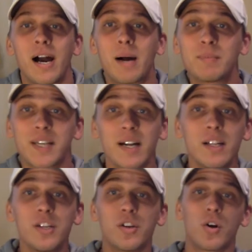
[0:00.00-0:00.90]
I'm
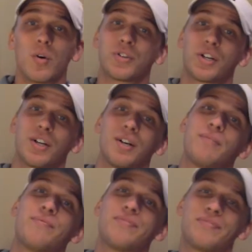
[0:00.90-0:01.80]
telling you, Coulter,
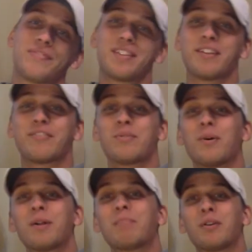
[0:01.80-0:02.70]
if you
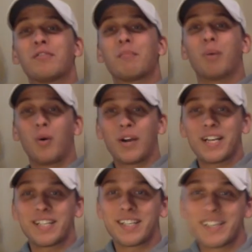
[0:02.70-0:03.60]
want to prove a point